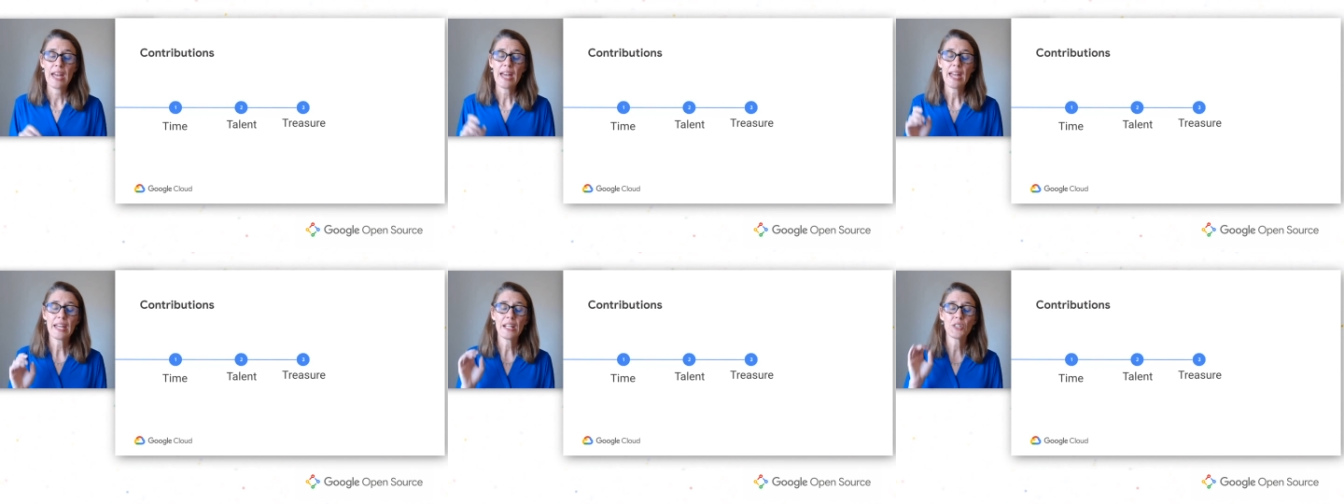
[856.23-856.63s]

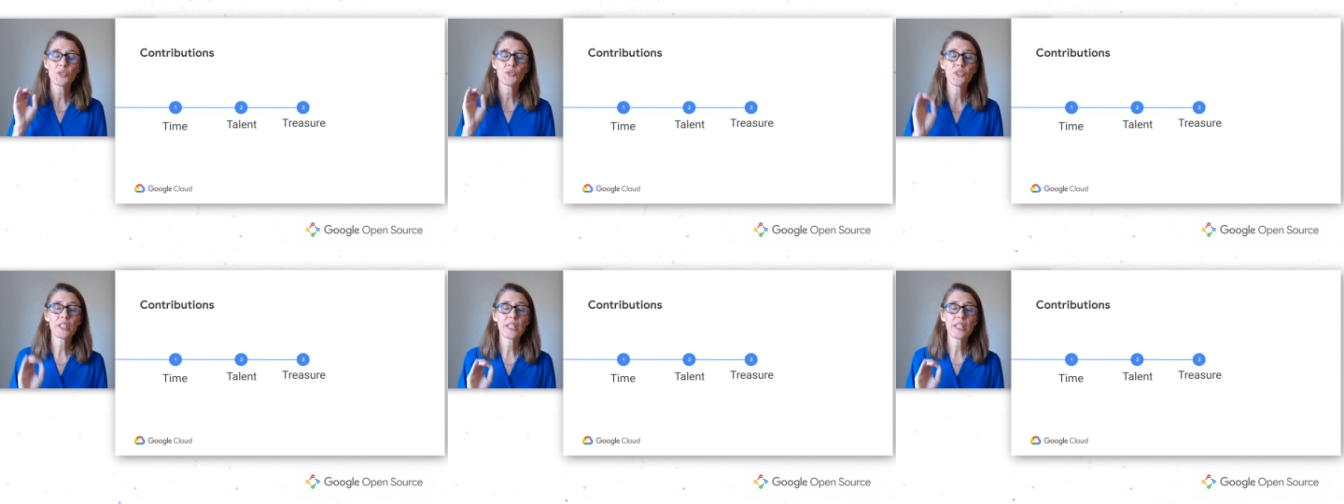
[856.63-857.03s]
And it's
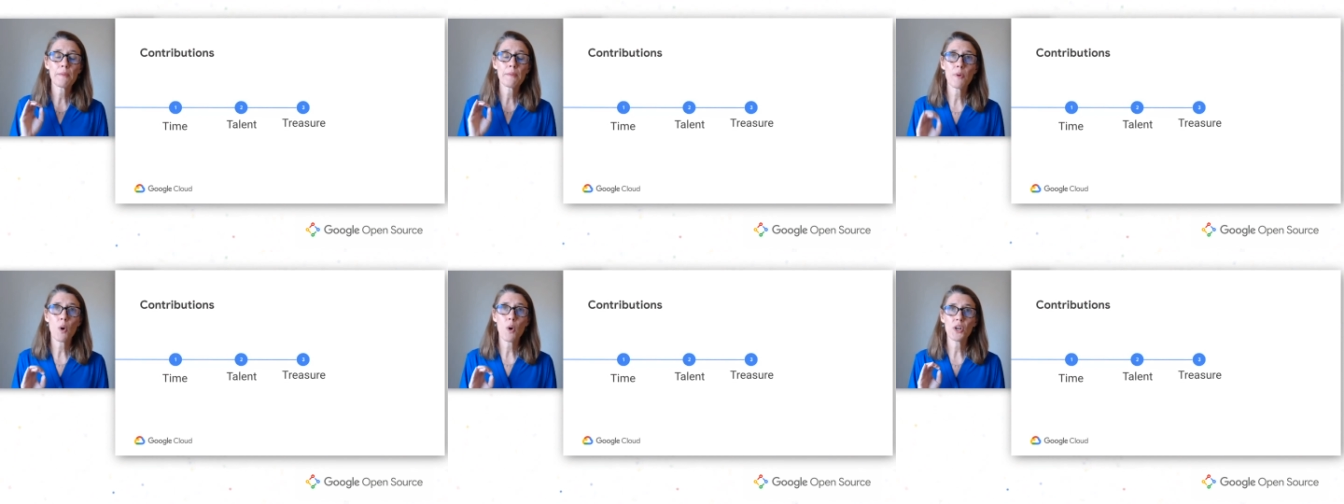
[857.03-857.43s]
really
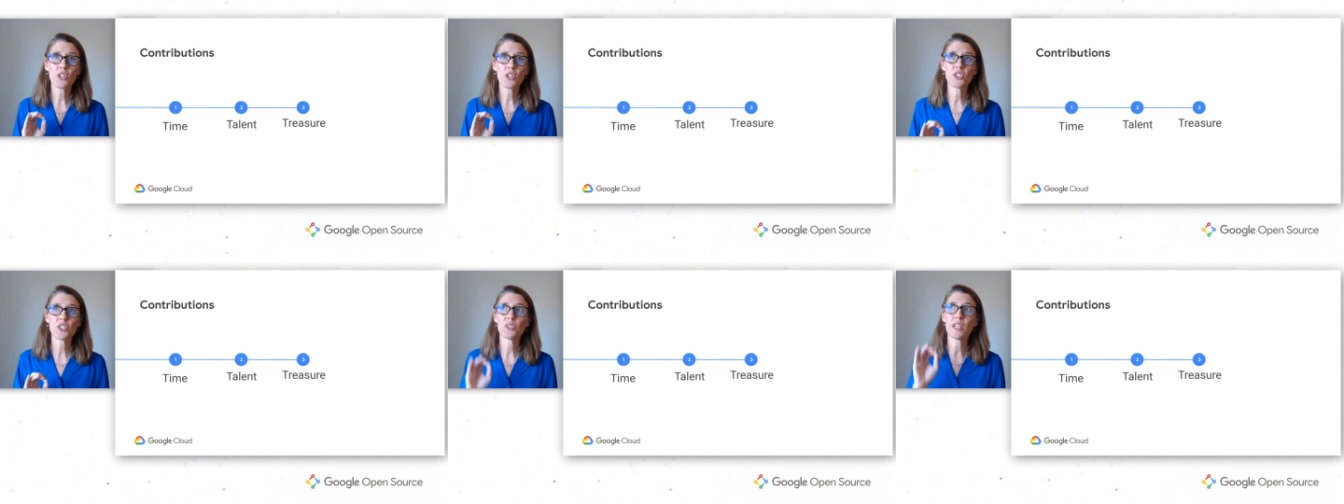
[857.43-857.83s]
important to